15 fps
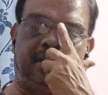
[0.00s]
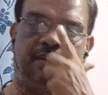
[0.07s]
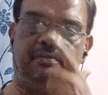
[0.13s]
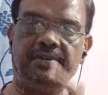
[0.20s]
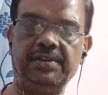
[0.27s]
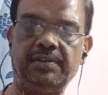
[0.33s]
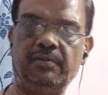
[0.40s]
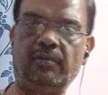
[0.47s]

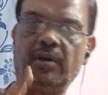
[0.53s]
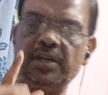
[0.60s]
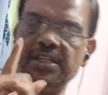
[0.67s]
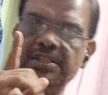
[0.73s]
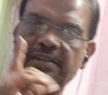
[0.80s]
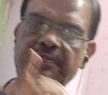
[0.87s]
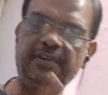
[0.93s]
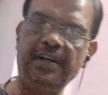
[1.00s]
convention. What
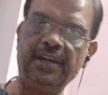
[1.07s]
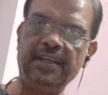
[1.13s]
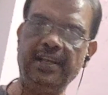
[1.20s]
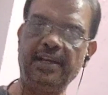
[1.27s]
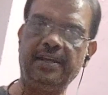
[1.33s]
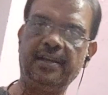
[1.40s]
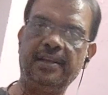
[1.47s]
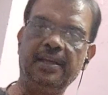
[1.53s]
is different
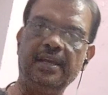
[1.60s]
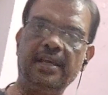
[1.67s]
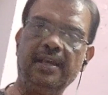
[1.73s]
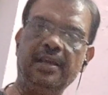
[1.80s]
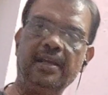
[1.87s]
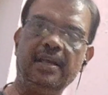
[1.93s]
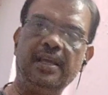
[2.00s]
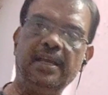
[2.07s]
here?
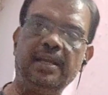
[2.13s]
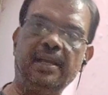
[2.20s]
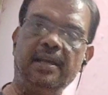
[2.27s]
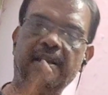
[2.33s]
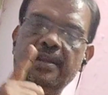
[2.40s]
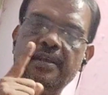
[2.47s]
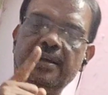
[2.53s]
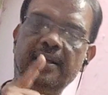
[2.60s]

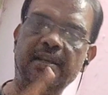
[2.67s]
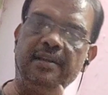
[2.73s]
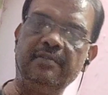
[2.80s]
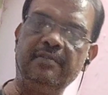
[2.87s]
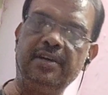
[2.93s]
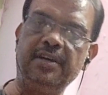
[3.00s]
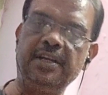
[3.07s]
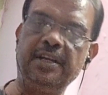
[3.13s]
Real
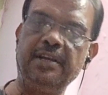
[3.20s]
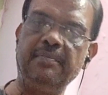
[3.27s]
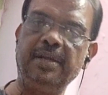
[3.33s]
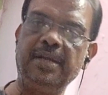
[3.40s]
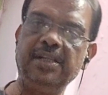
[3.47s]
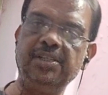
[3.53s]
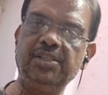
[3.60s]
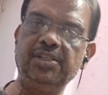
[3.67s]
inverted
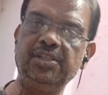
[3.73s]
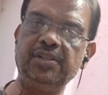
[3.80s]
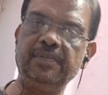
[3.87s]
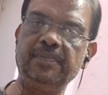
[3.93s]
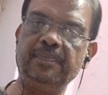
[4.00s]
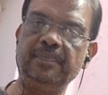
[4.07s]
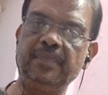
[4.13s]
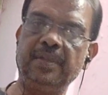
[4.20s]
image
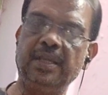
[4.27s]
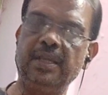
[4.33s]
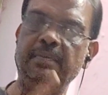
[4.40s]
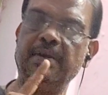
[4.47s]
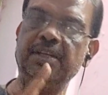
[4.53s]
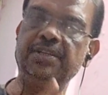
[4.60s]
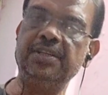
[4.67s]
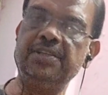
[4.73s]

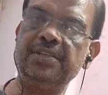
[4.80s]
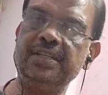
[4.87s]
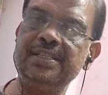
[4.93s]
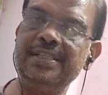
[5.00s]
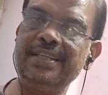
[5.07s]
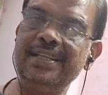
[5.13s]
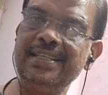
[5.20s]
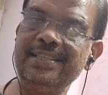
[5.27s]

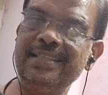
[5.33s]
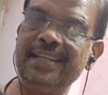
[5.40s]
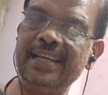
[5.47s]
distance is